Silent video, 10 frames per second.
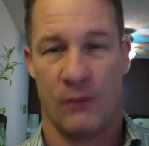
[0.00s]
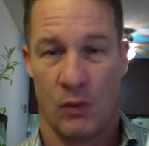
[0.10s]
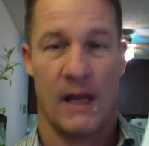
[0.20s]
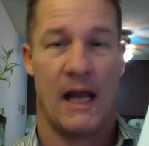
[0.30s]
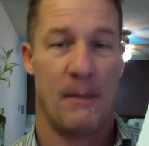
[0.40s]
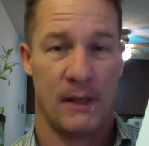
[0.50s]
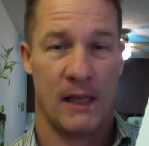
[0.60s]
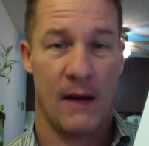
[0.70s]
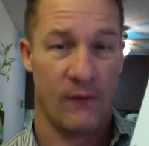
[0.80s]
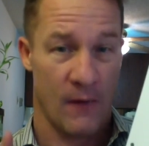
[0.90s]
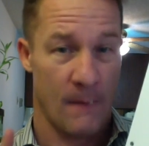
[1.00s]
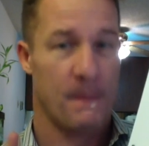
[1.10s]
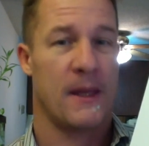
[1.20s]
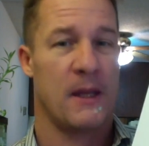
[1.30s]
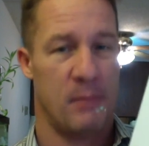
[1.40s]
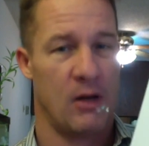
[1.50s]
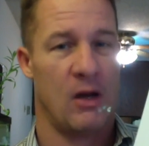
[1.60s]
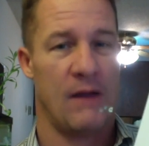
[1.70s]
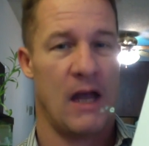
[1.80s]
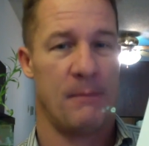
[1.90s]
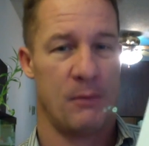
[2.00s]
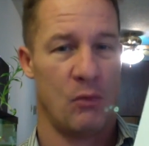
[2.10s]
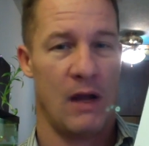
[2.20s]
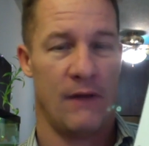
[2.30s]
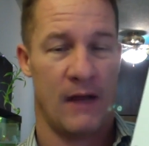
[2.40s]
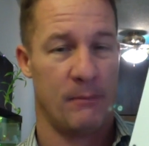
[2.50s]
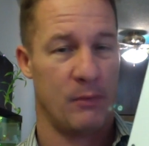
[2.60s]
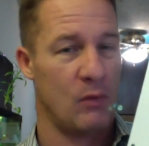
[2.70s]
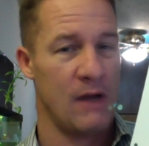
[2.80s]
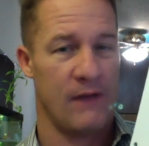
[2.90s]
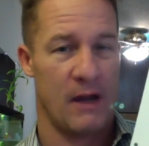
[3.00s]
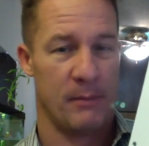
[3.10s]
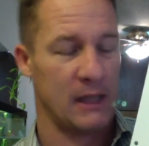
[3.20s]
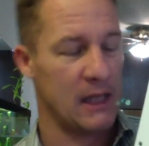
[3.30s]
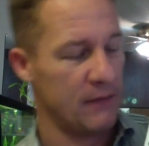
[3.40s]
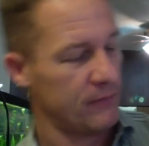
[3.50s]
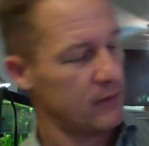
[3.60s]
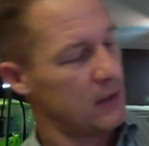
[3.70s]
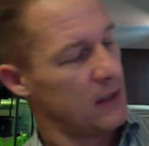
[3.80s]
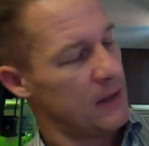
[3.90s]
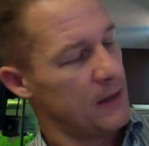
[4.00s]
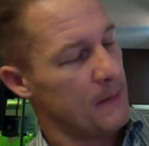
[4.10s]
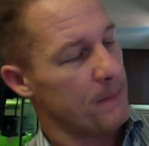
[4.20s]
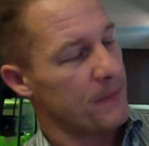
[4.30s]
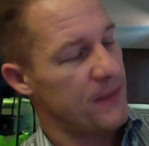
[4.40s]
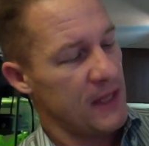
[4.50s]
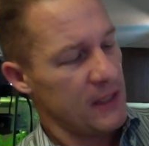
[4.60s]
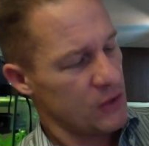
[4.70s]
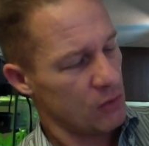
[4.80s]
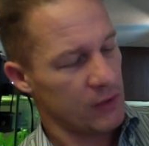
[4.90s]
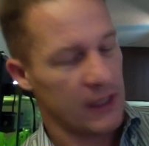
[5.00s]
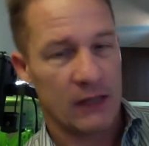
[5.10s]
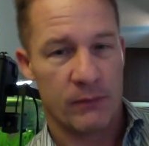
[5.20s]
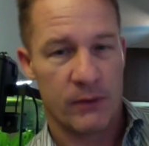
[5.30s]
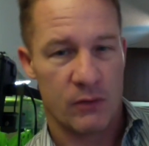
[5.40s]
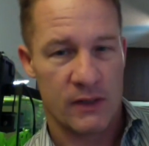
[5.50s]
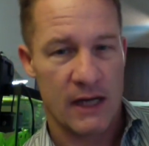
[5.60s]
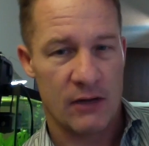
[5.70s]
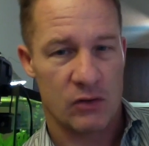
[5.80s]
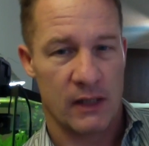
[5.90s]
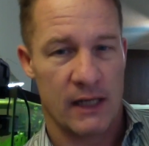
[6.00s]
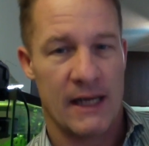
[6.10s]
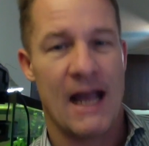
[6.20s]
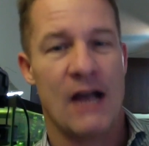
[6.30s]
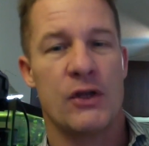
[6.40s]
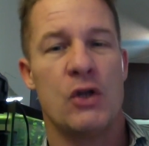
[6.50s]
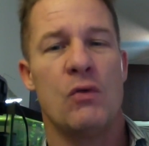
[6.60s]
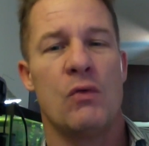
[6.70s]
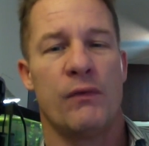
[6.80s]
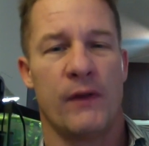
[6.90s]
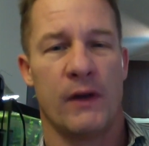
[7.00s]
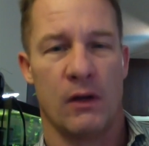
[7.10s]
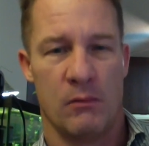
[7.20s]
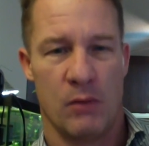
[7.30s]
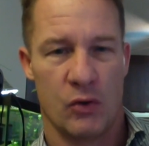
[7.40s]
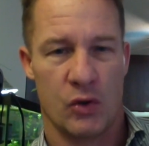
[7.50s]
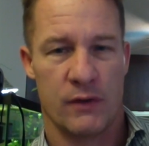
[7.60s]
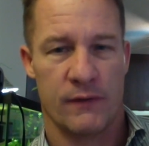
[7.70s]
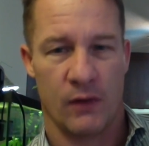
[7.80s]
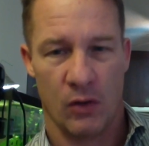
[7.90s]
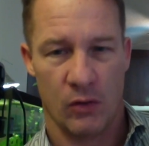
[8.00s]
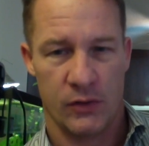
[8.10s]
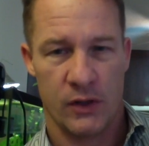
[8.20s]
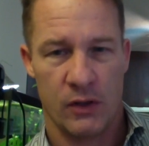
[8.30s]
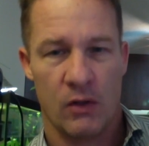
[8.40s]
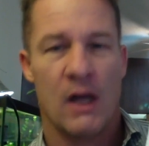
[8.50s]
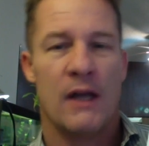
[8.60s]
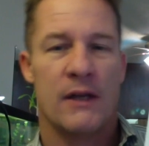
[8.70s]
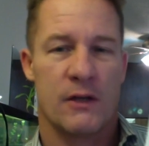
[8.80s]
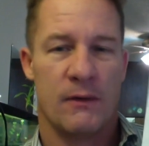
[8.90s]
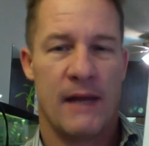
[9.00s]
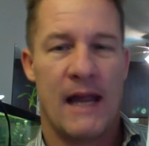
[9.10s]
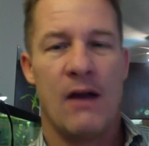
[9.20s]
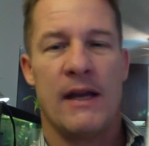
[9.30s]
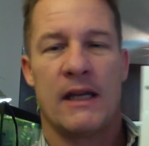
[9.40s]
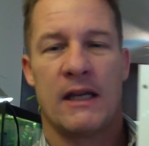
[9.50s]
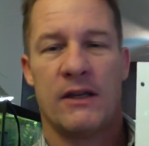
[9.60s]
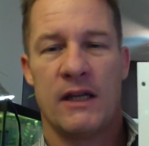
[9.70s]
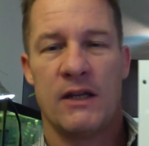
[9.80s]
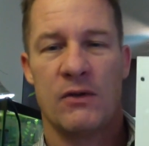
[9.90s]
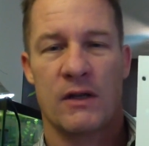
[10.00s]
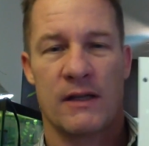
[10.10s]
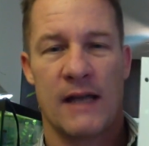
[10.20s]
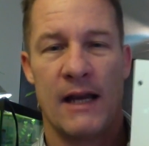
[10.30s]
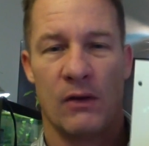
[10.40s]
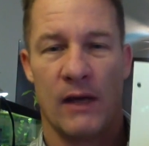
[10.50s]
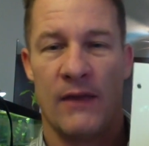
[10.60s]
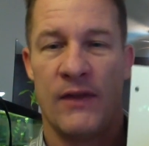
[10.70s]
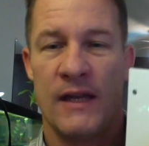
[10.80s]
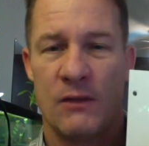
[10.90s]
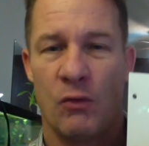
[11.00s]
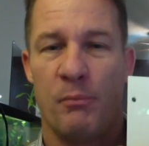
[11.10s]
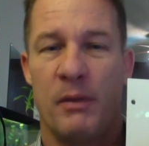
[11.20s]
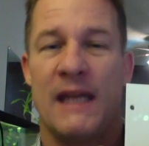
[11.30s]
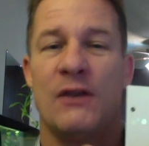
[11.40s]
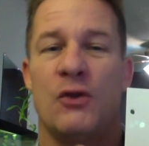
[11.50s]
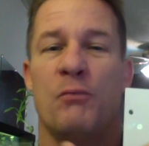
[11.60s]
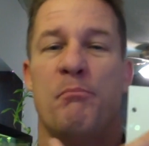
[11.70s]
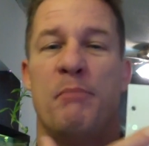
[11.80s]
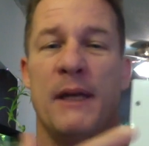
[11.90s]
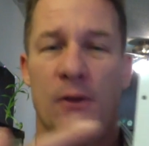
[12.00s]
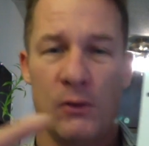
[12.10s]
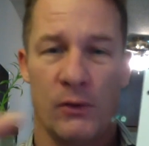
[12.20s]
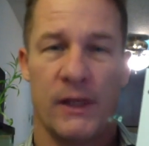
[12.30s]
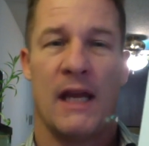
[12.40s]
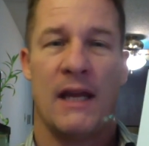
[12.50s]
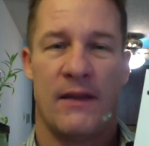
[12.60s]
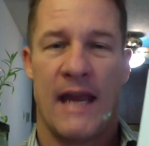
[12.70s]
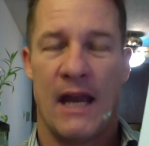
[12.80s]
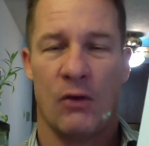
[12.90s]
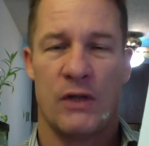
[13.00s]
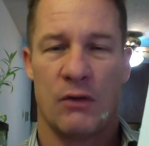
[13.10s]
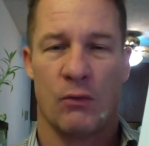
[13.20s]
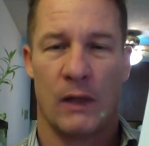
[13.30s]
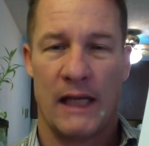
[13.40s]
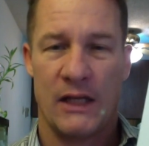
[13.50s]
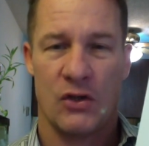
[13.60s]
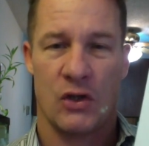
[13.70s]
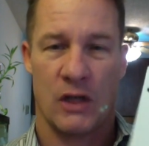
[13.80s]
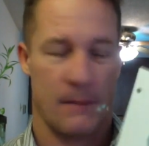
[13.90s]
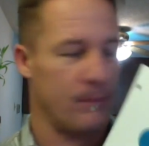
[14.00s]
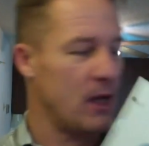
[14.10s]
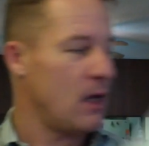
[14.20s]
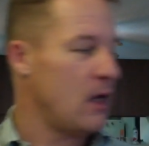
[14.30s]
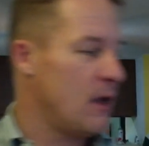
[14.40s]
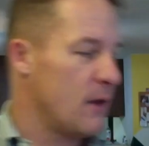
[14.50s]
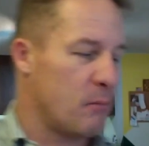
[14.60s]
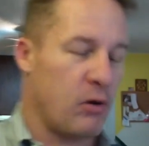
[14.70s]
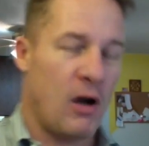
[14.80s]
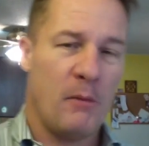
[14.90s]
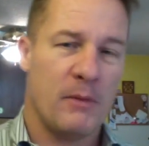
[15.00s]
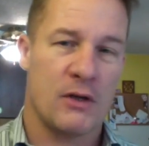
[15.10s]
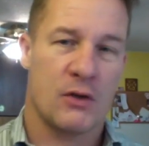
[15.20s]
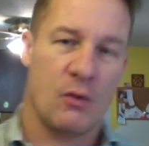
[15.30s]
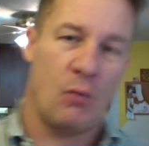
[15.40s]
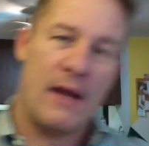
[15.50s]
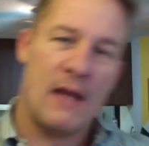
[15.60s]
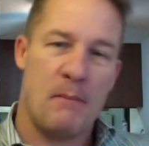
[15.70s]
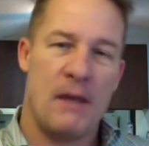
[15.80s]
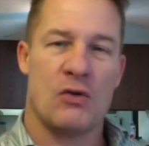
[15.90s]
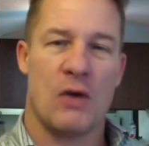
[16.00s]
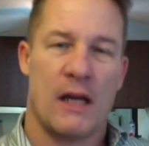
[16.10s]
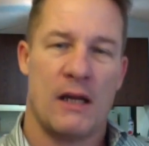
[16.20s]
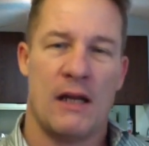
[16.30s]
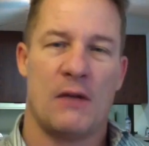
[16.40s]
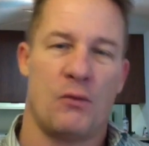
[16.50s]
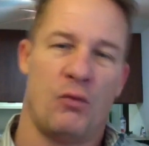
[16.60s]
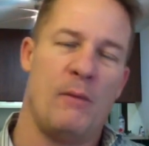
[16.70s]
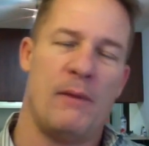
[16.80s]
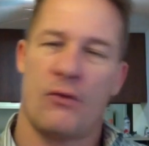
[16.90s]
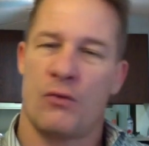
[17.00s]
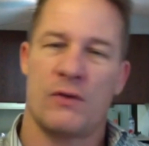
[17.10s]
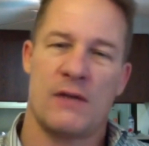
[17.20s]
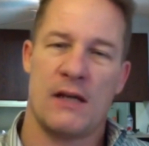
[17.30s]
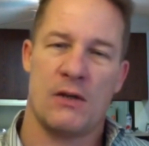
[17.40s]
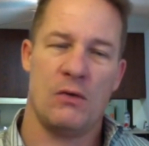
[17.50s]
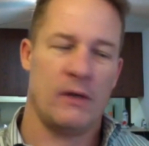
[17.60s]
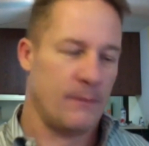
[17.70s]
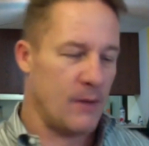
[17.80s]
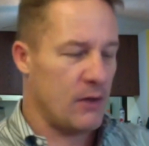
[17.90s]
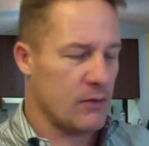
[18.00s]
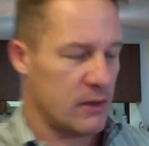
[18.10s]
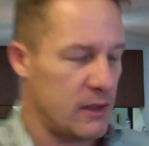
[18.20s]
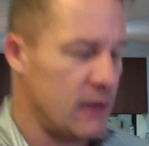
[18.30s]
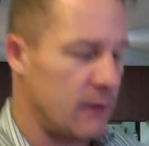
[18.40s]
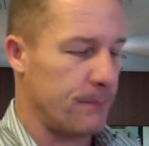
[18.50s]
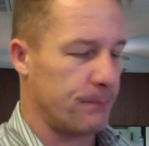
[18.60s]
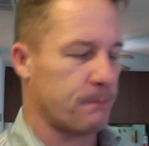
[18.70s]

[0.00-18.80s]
You want a happy life? You better have a happy wife. Happy wife, happy life. Then she'll connect with you sexually, and now you feel emotions for her too. So now it continues the cycle, and this will begin to build the energy in relationship. The problem is the way that men try to connect with women through sex only. Now here's the deal.